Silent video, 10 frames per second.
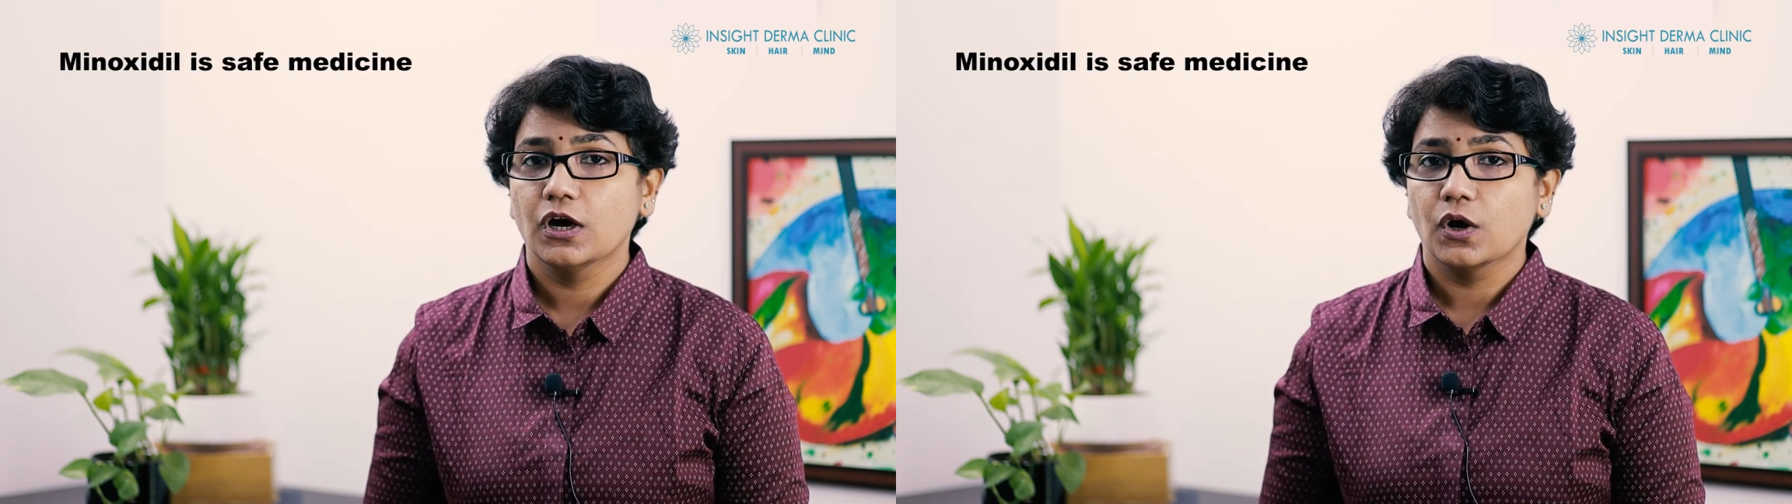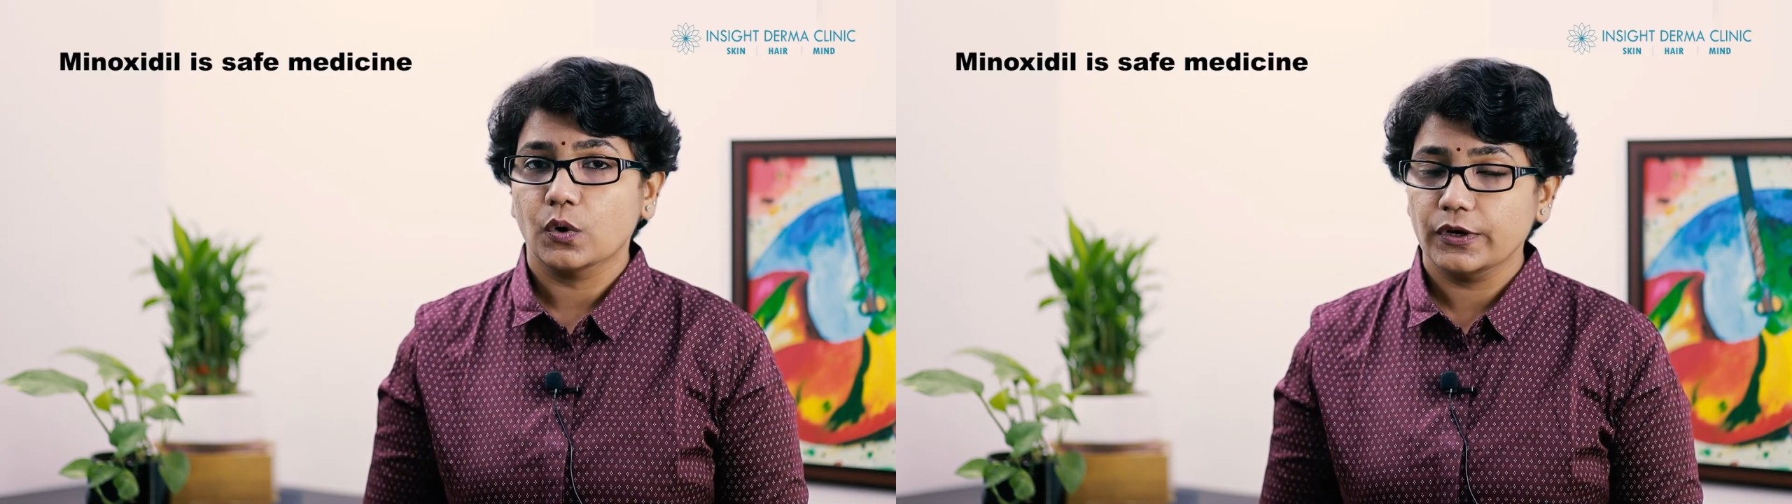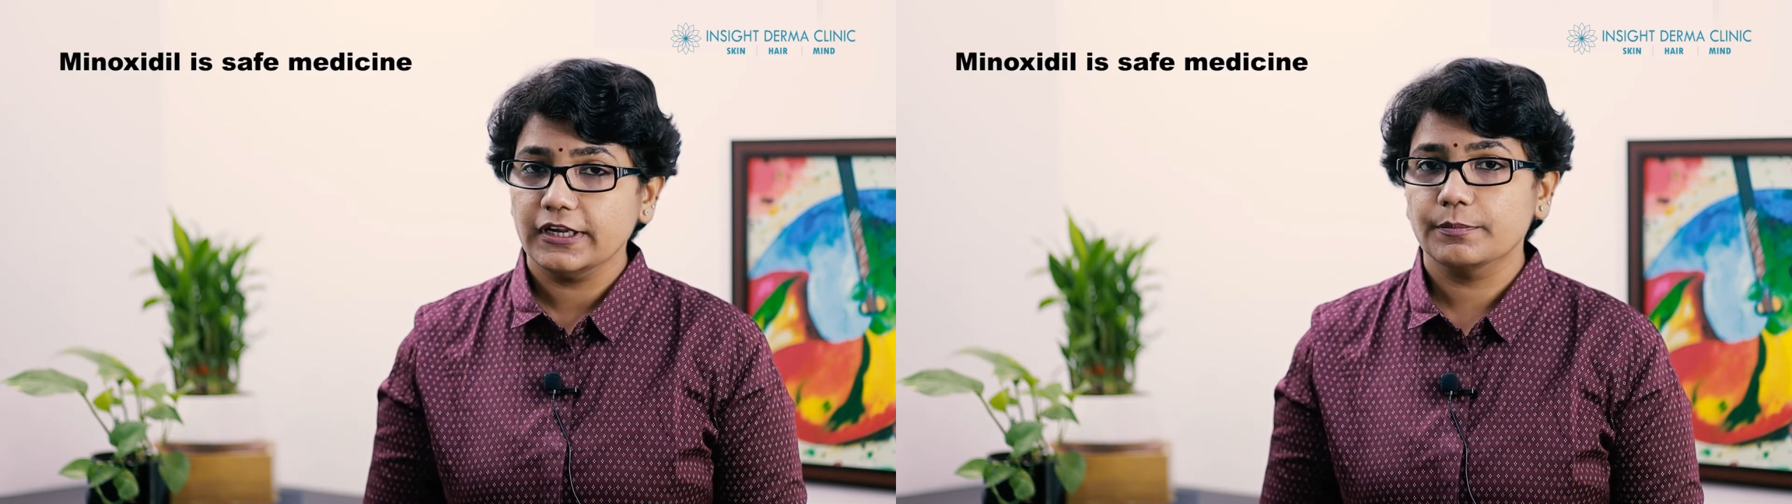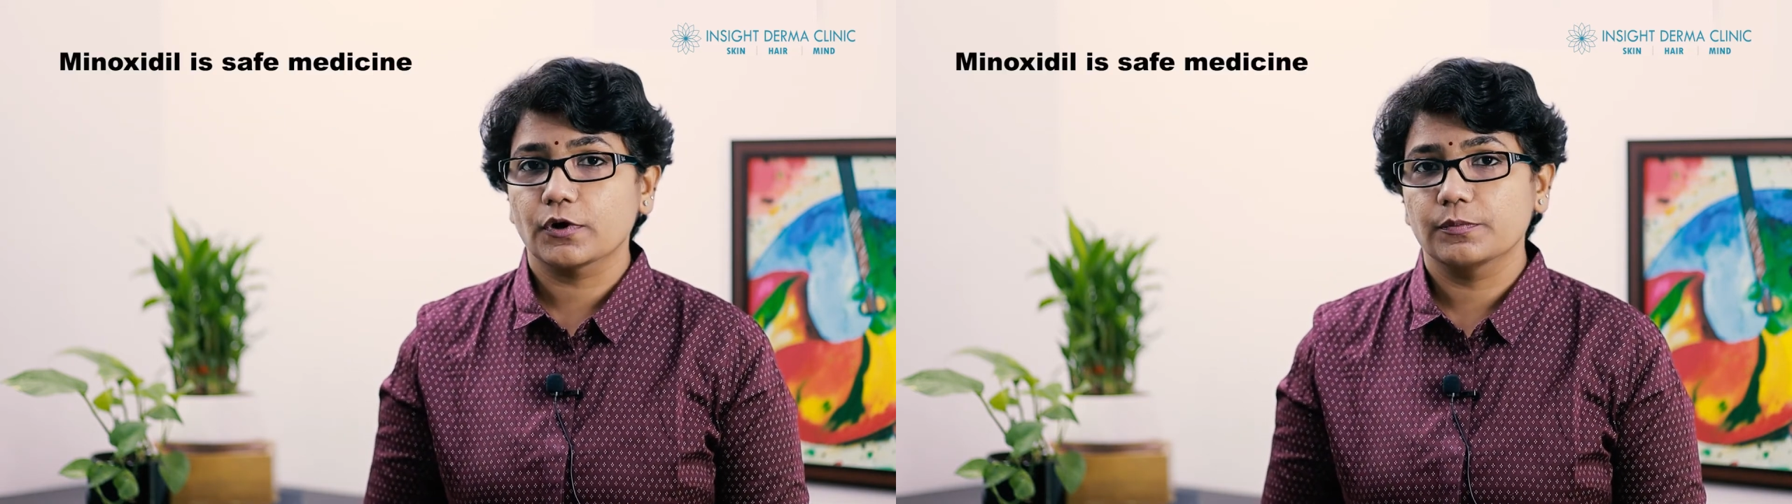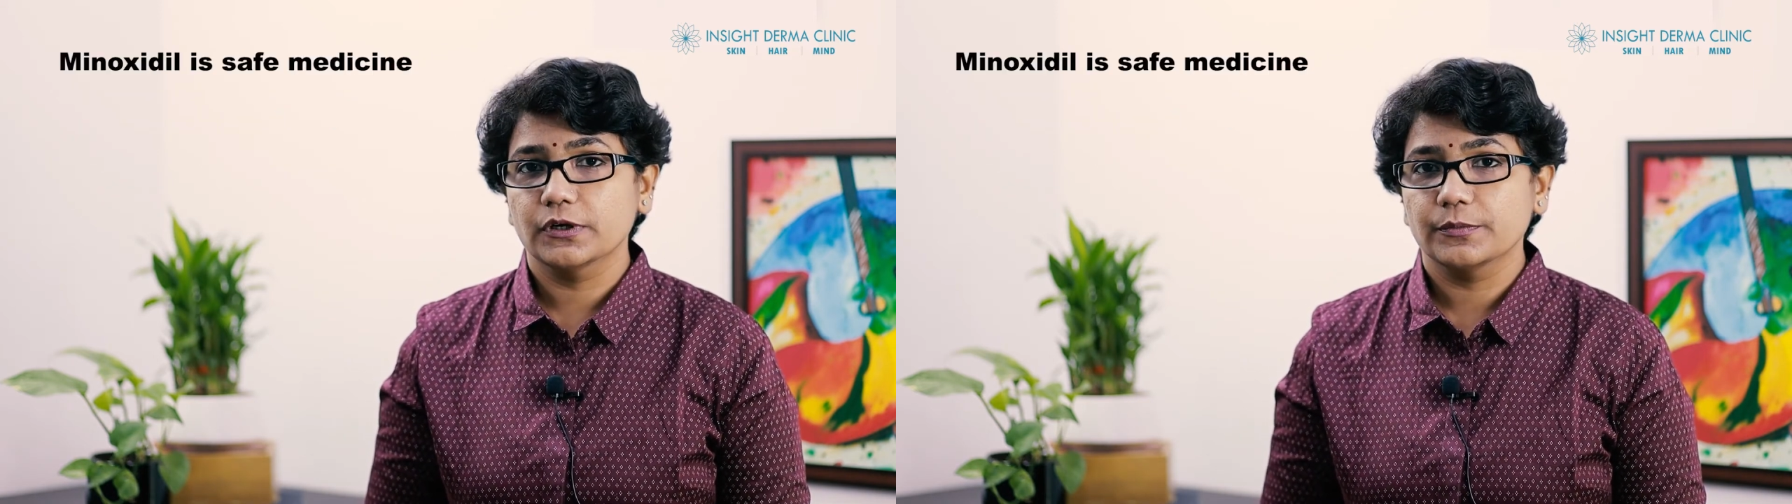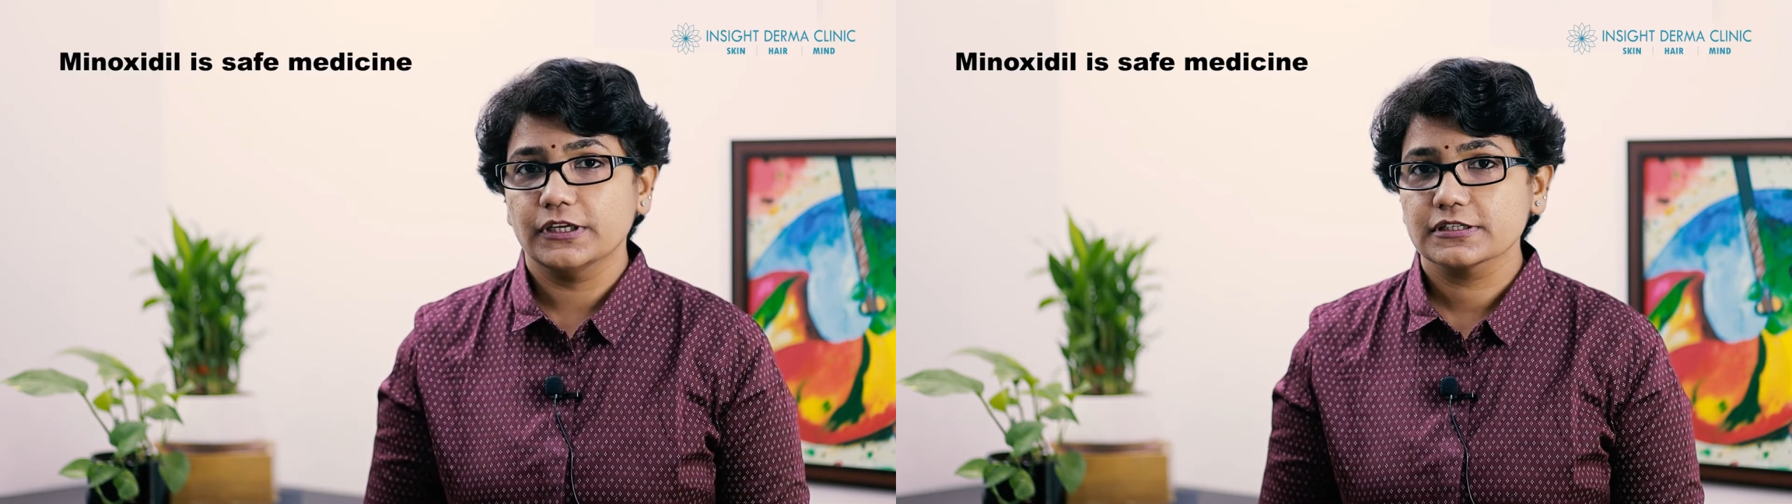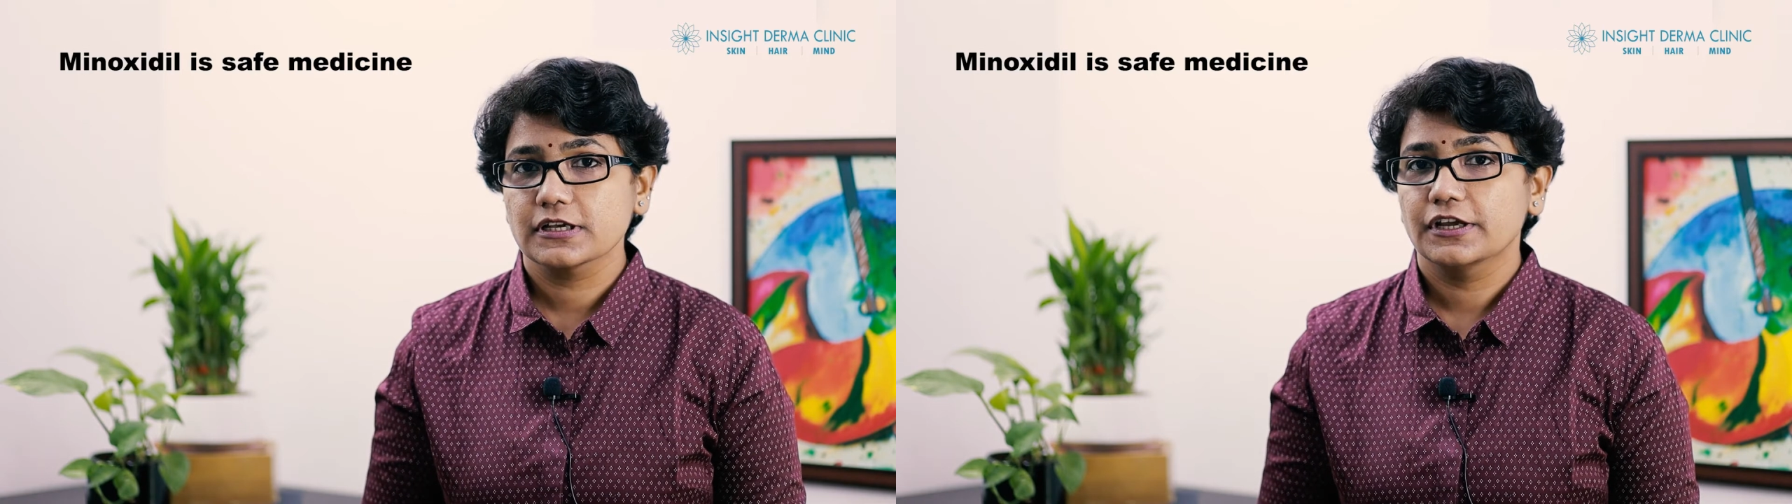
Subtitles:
Only problem is